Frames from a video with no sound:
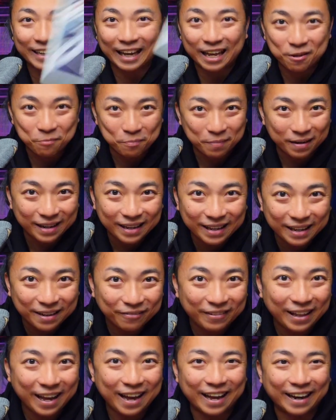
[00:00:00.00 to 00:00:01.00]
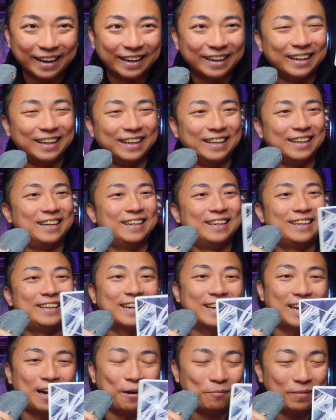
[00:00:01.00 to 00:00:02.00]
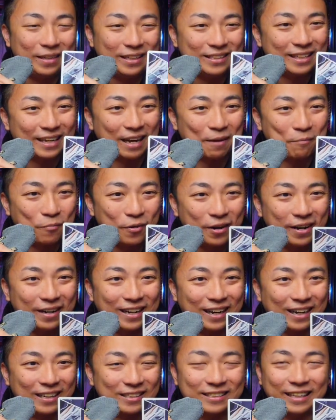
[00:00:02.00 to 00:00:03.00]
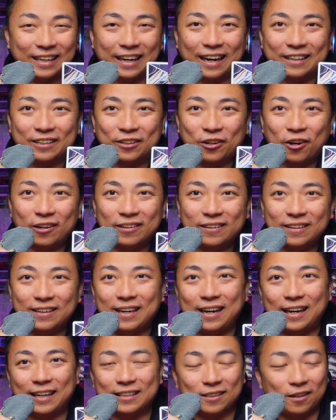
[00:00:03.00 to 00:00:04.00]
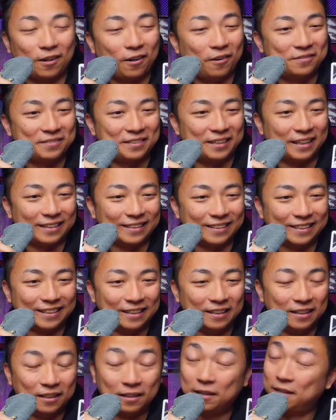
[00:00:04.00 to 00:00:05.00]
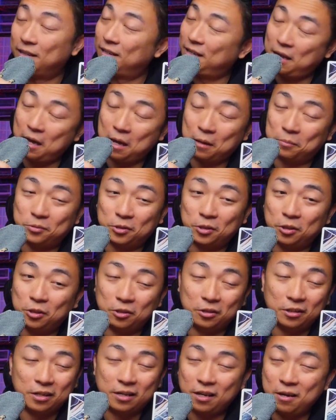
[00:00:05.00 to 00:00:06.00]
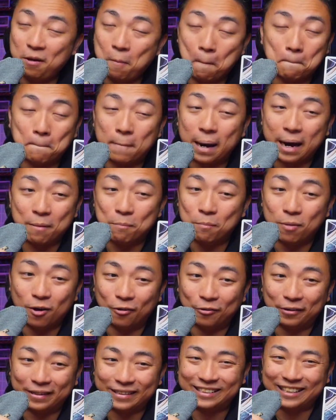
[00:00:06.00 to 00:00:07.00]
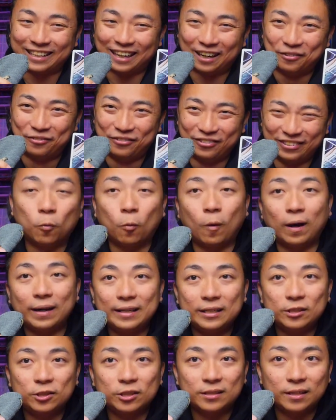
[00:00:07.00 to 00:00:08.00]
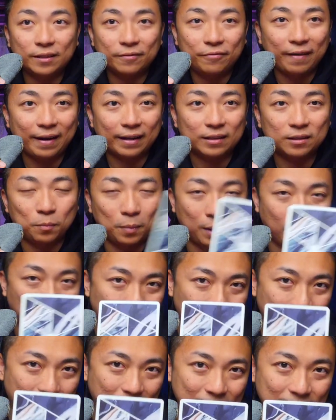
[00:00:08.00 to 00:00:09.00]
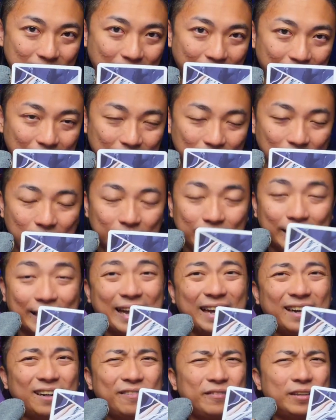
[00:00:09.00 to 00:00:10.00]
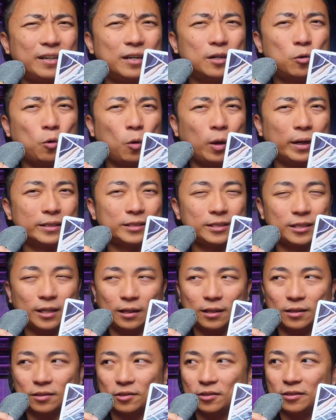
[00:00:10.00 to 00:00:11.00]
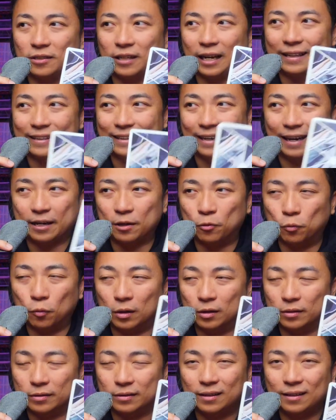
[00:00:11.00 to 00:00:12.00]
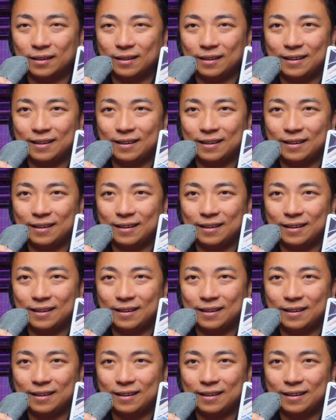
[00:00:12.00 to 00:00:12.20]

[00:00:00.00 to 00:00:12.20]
Can you believe that? There are companies that can print cards that are not cut off-center. Absolutely mind-blowing stuff. One interesting fact about this deck that kind of didn't quite shout out to the entire world